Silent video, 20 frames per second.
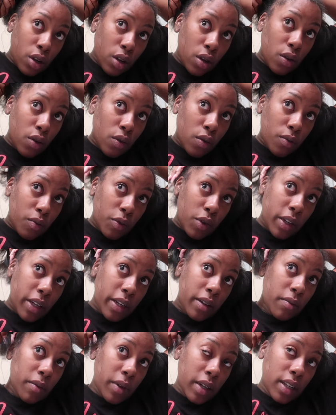normal
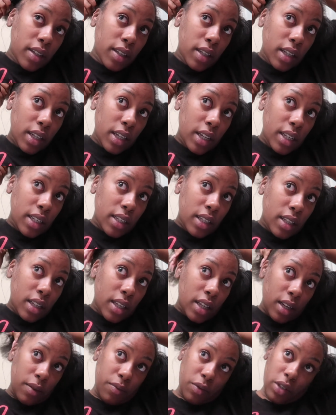headbands it is, and
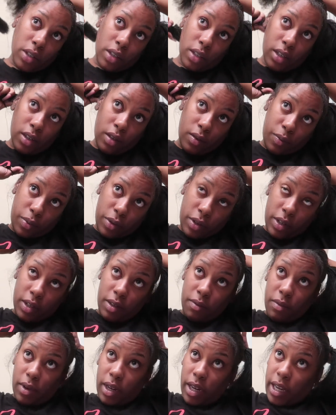then I'm just gonna
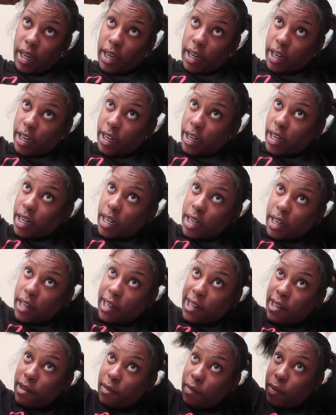put my hair
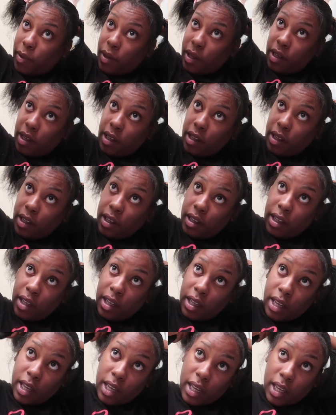up
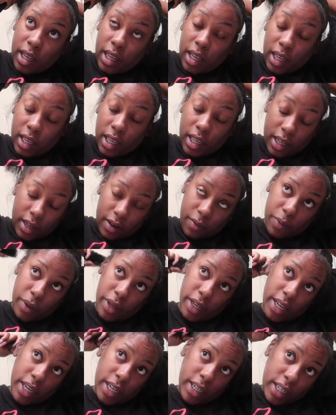in a
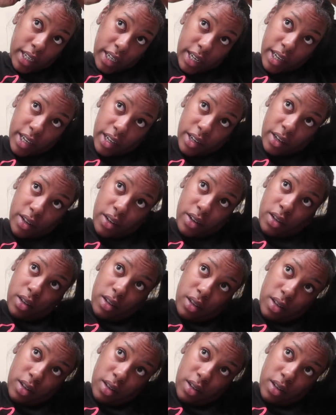pigtail.